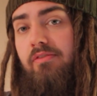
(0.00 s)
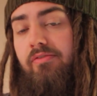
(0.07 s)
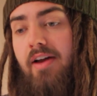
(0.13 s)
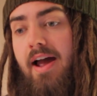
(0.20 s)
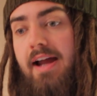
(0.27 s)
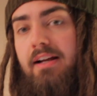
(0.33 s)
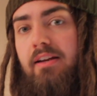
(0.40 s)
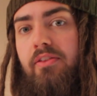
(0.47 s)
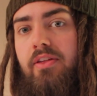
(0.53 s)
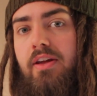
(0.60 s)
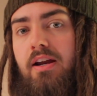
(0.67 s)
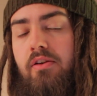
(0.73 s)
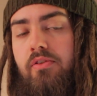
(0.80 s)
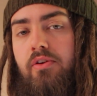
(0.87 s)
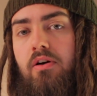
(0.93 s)
fact
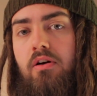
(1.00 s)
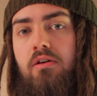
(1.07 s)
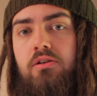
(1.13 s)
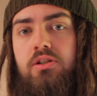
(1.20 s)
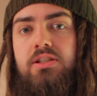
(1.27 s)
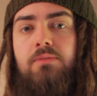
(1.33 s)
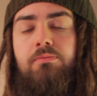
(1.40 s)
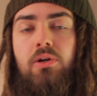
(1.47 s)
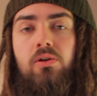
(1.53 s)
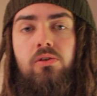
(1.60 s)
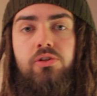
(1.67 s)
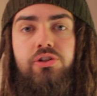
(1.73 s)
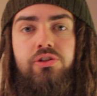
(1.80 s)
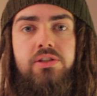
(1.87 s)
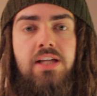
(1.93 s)
there. There are some
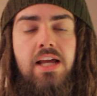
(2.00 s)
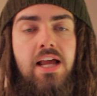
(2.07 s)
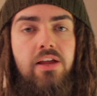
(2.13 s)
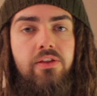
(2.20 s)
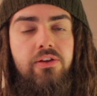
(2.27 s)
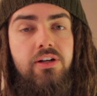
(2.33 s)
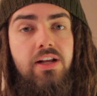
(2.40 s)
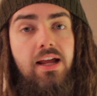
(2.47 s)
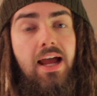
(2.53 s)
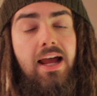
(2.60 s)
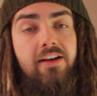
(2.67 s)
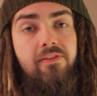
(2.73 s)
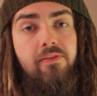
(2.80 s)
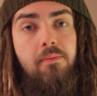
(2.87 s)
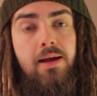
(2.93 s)
cultures that
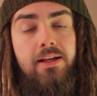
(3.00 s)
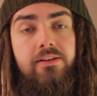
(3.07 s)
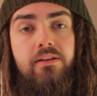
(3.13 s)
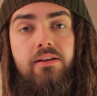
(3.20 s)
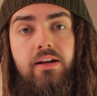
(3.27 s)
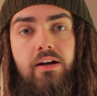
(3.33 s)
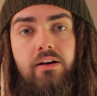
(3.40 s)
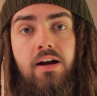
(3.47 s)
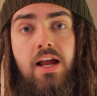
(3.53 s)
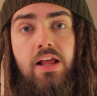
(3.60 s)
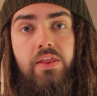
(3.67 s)
have matted hair,